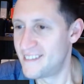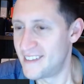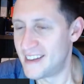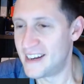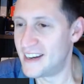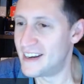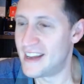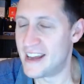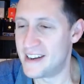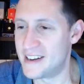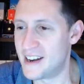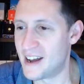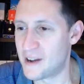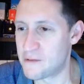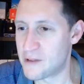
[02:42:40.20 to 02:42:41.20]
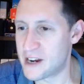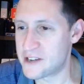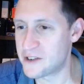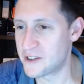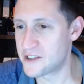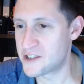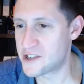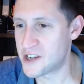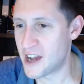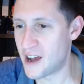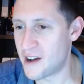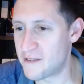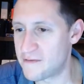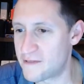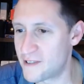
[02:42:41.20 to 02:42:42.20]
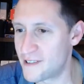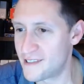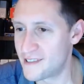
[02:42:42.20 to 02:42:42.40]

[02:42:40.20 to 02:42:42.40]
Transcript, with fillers: And it ended on Rachel's shelf.